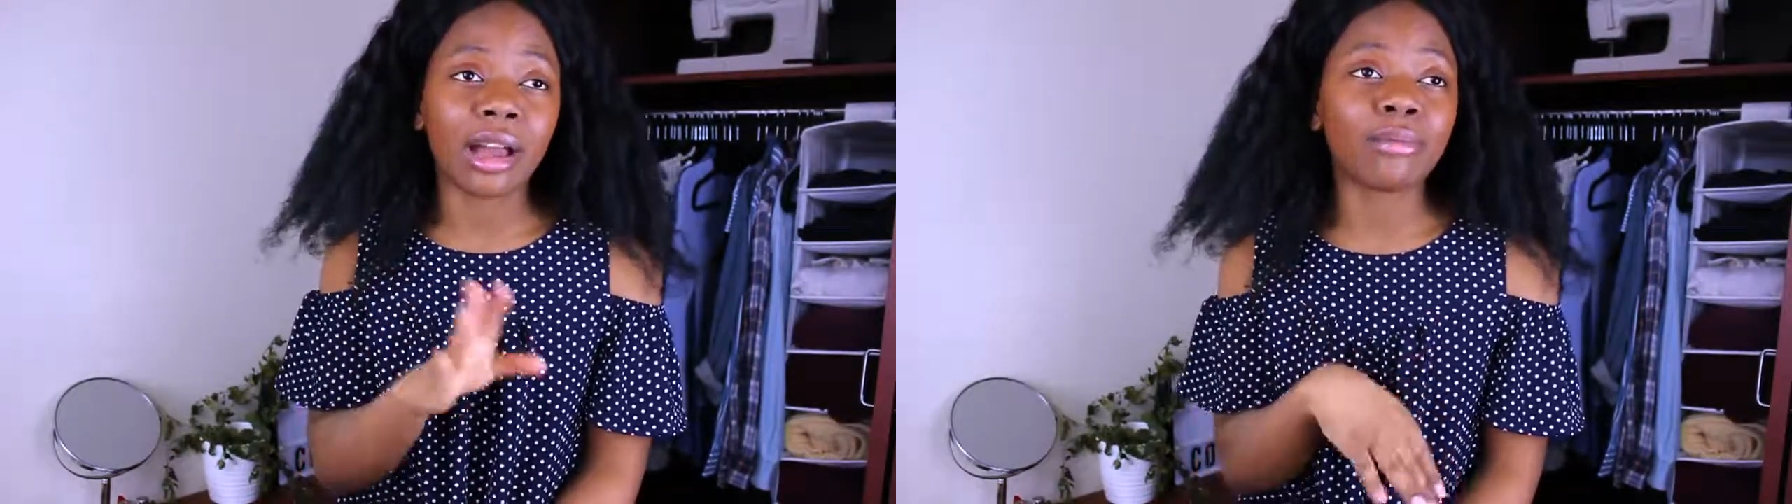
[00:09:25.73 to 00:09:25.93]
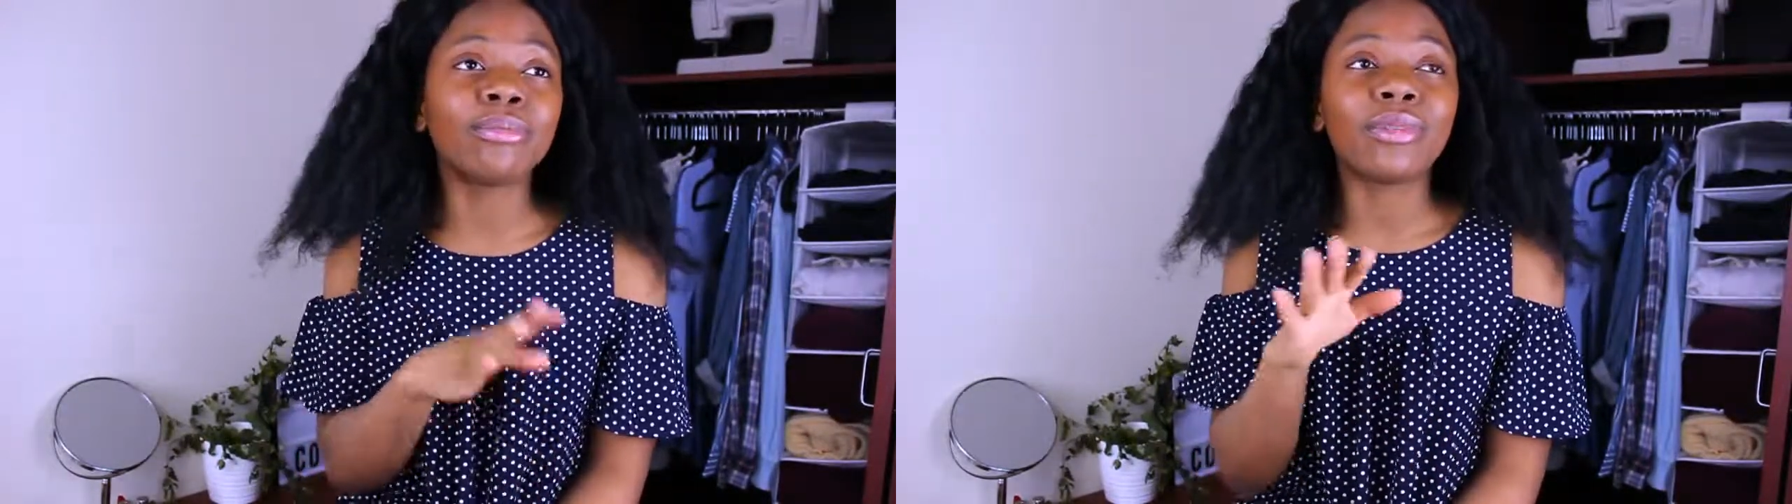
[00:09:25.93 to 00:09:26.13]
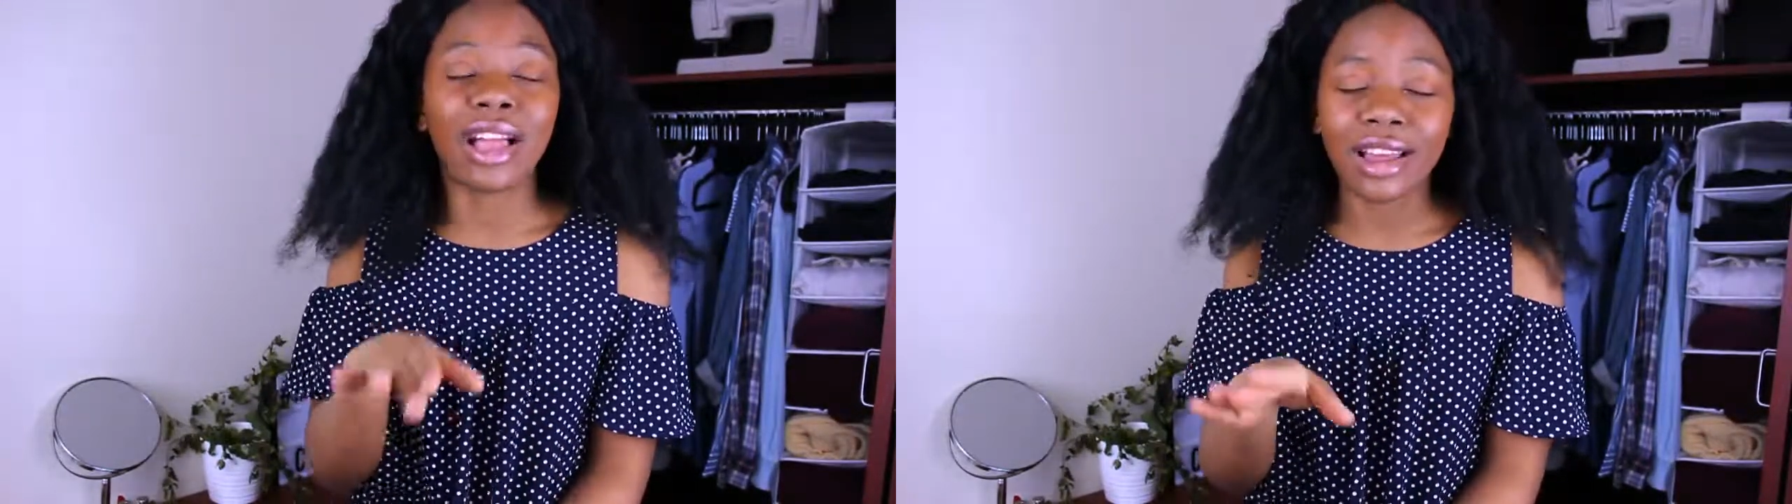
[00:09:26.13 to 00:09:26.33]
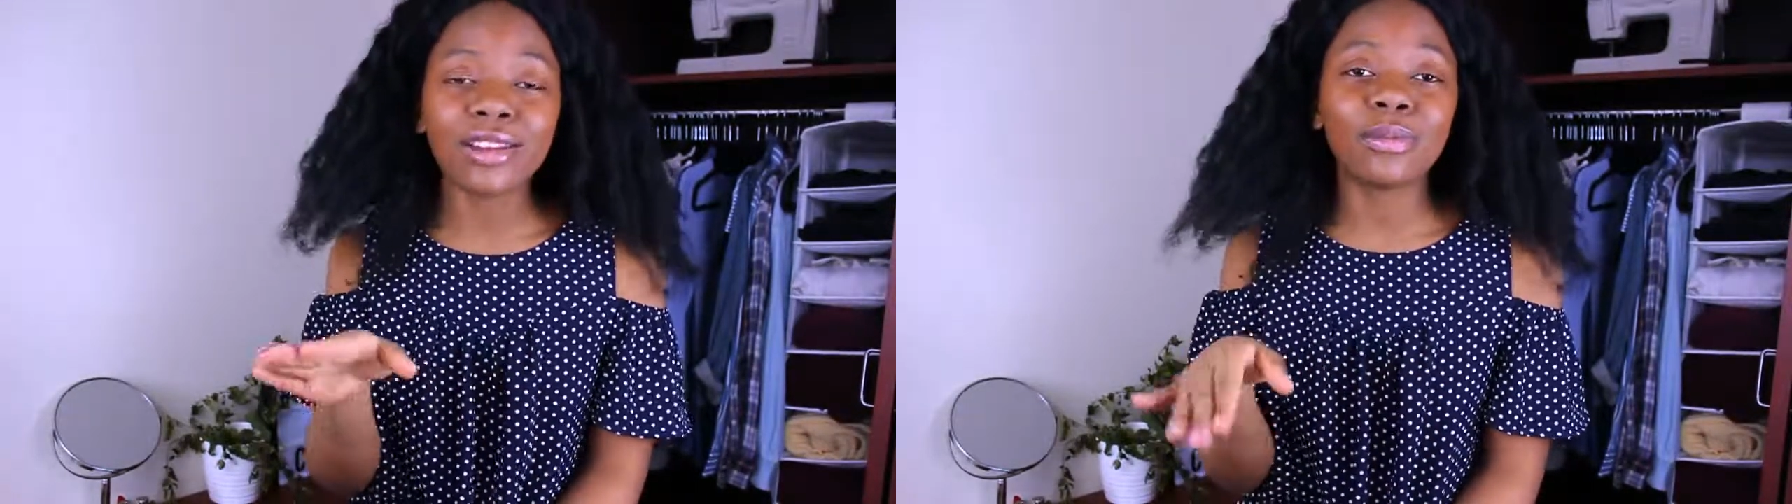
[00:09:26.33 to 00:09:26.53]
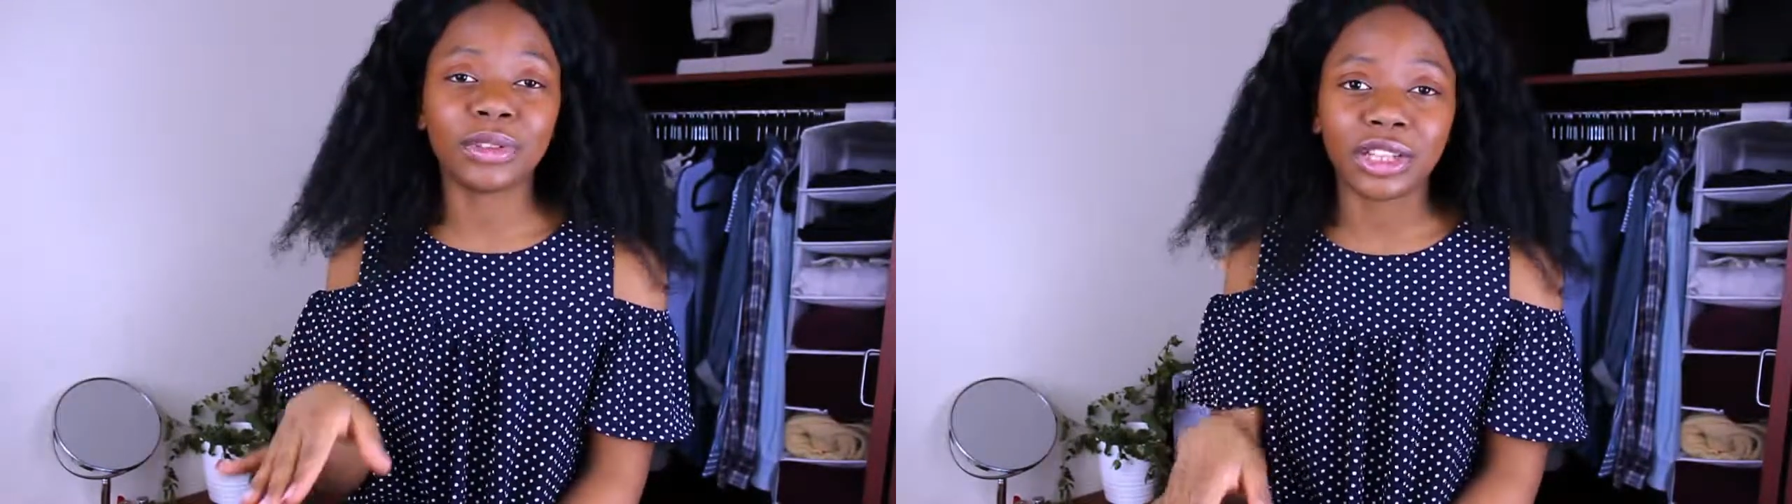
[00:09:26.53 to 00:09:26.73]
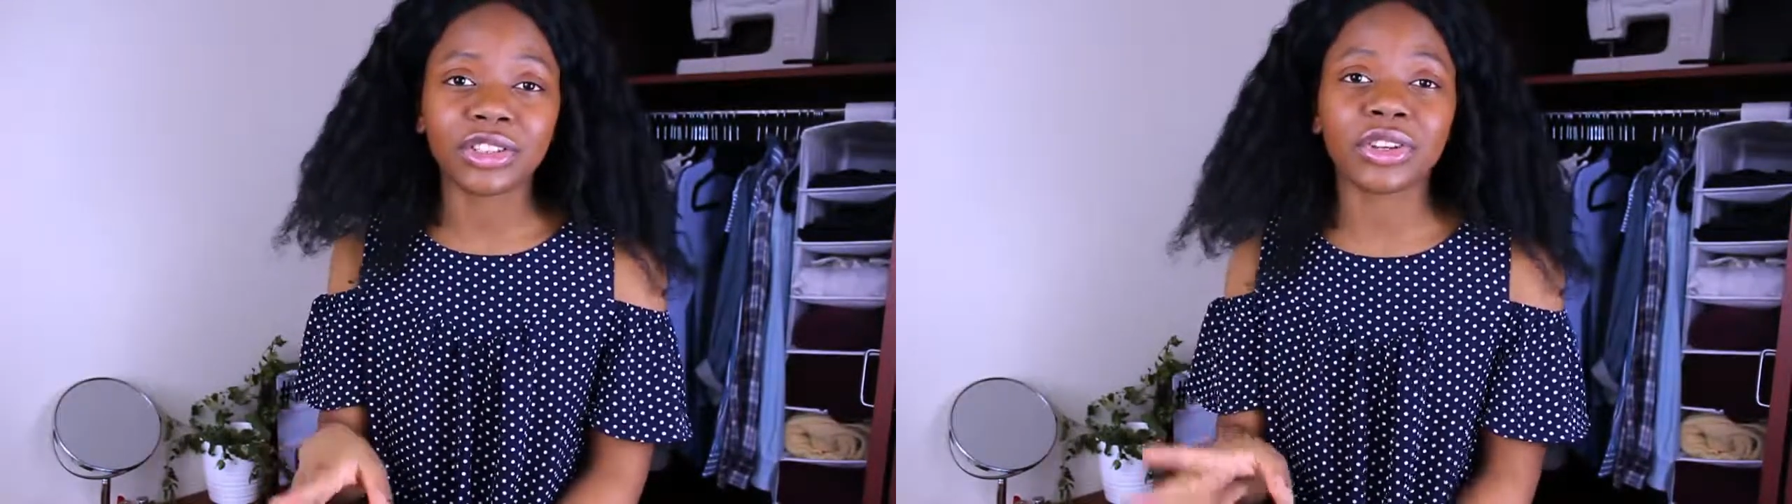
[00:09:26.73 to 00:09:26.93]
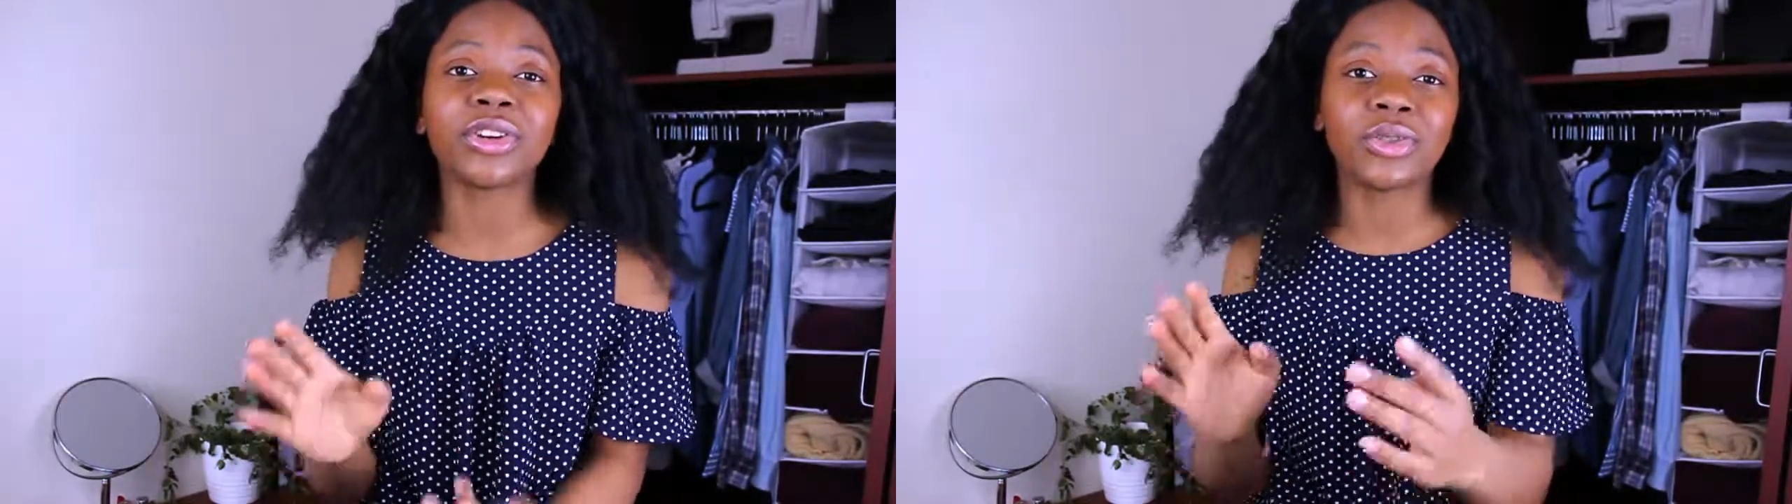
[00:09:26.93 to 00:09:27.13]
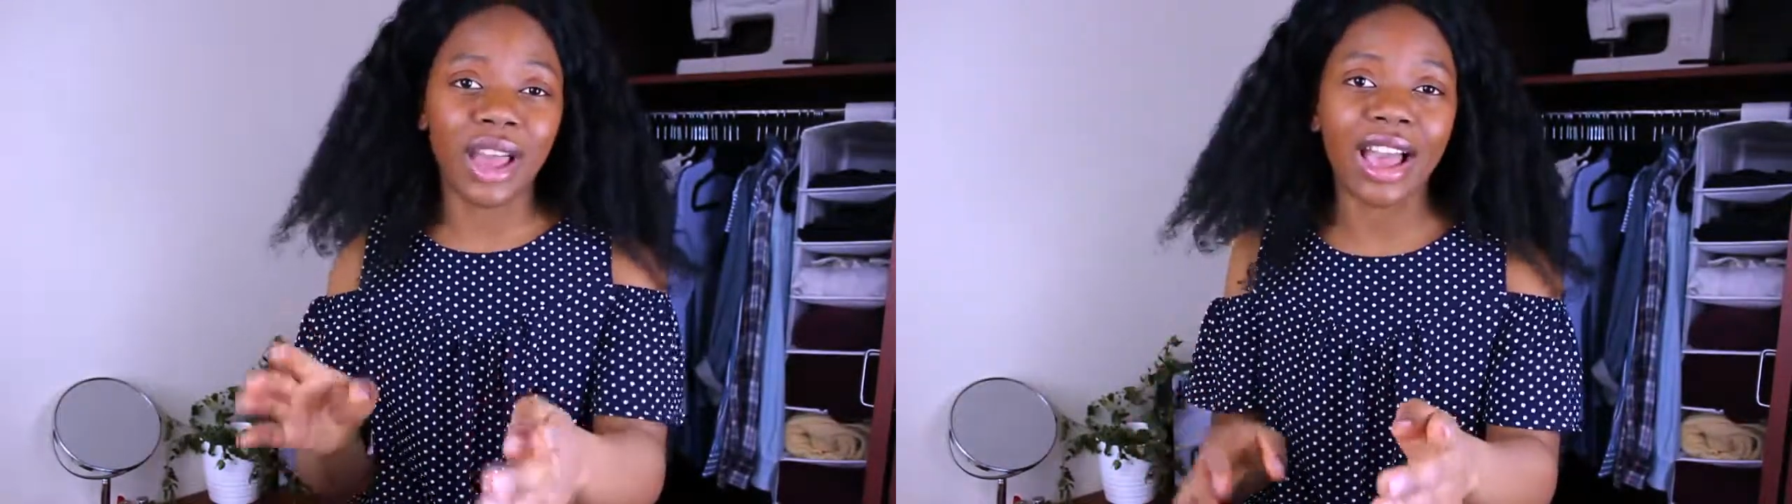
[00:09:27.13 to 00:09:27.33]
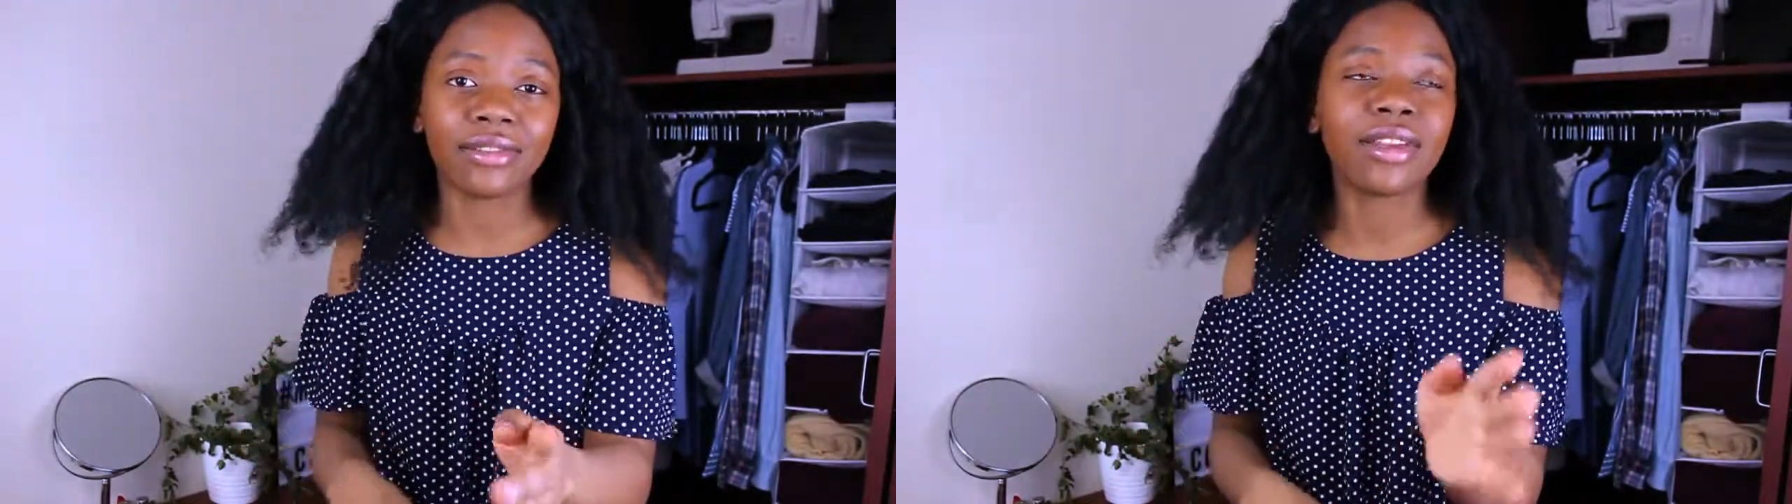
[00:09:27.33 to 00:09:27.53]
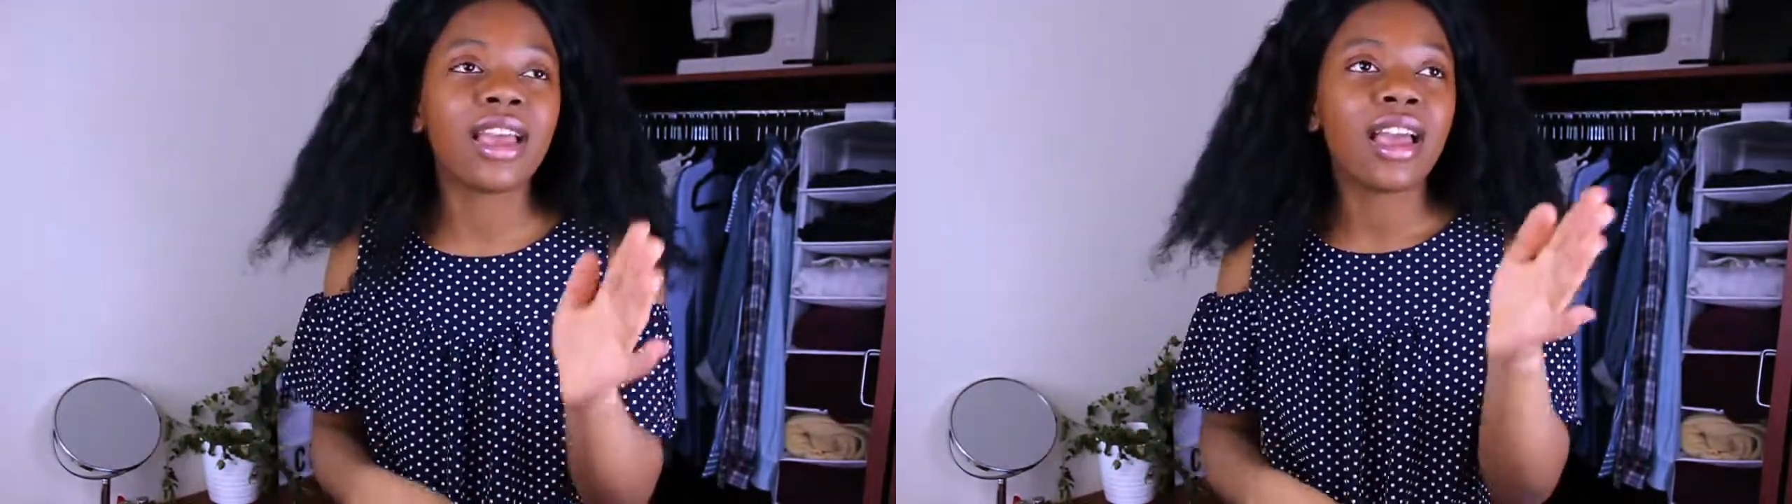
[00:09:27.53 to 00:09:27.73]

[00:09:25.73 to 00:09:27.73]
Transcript: I'm 100% sure you have